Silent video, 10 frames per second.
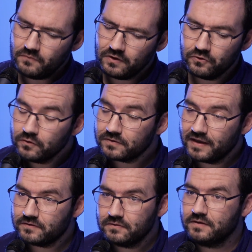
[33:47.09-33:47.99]

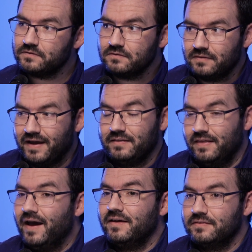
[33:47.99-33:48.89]

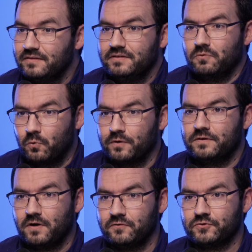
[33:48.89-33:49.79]
That is a worthy
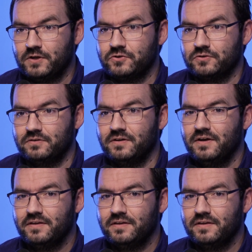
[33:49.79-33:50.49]
conversation